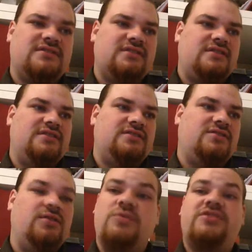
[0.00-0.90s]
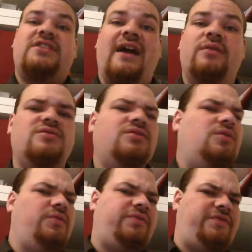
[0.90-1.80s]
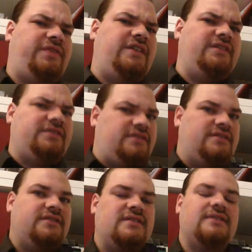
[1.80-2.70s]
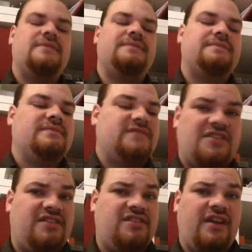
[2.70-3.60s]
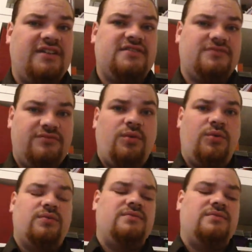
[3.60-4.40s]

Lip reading: there's no sound, no feel to the dice roll.